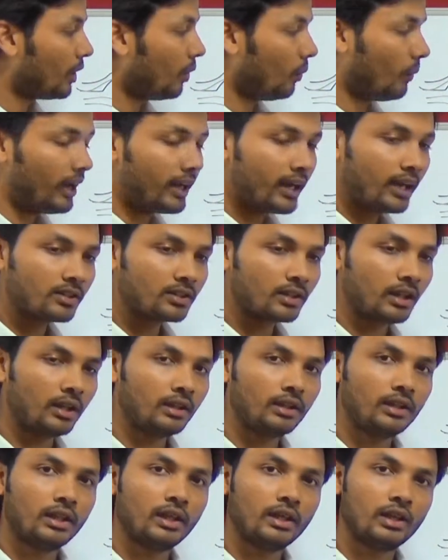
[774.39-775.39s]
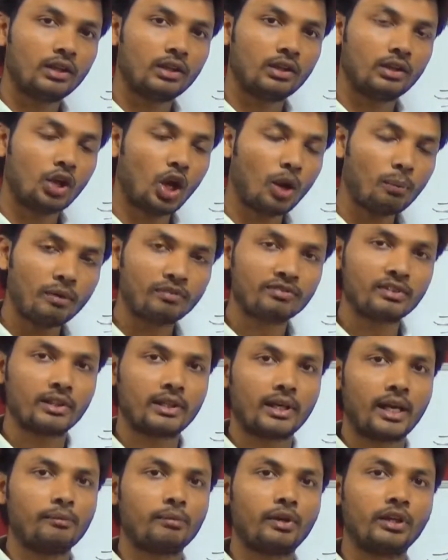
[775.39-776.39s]
Whereas in the top of the
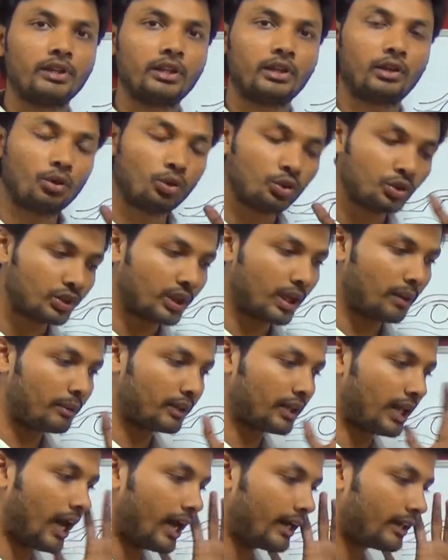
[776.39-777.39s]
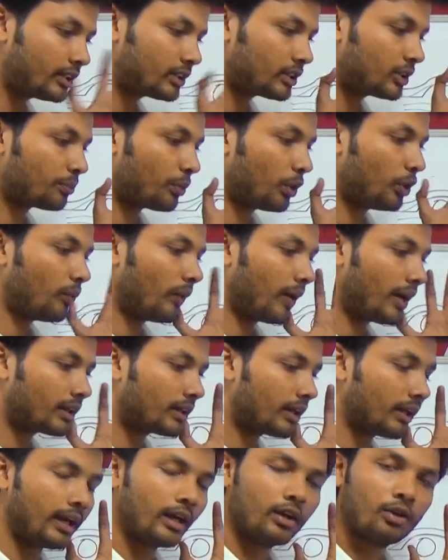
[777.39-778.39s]
climb, at the cruise time, at the highest point where
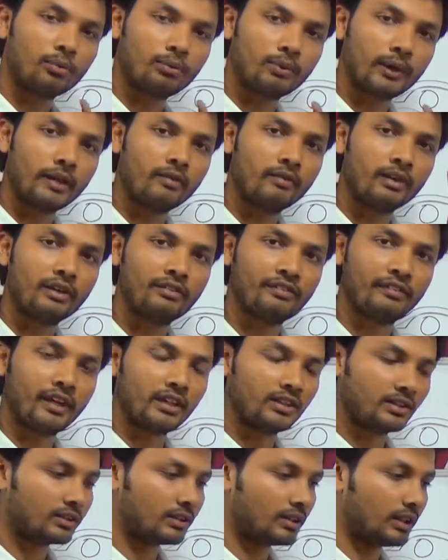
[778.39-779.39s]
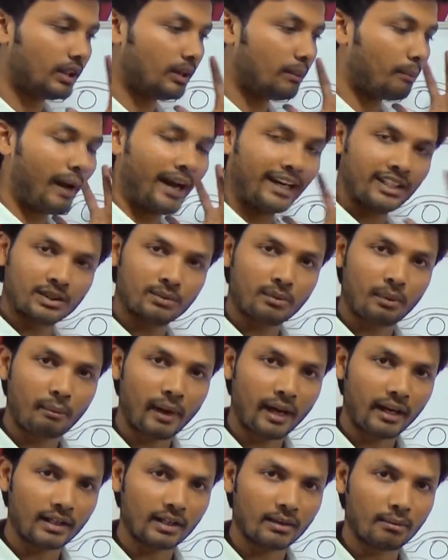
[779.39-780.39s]
the aeroplane will face the maximum
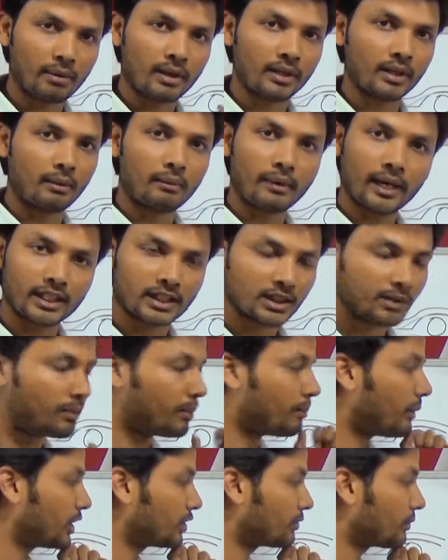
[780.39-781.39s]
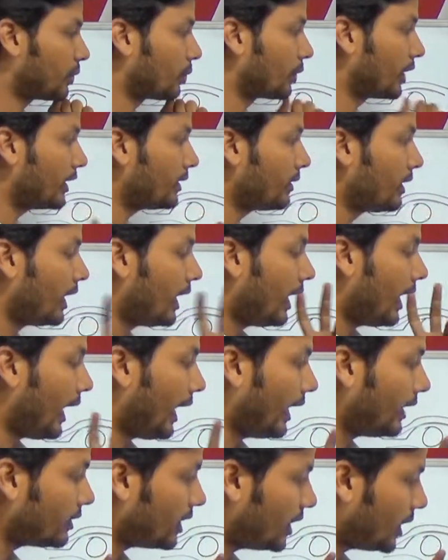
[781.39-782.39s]
Mach number and the maximum mass flow rate,
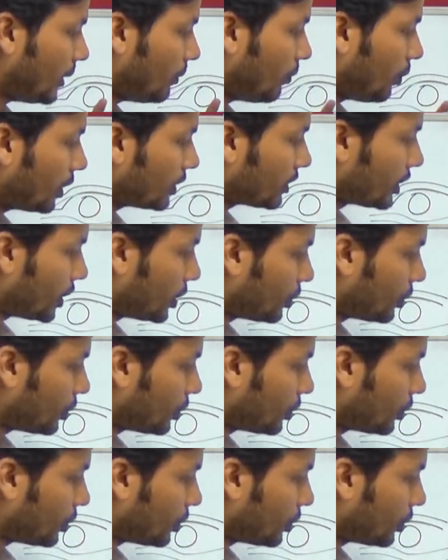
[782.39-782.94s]
at that time what they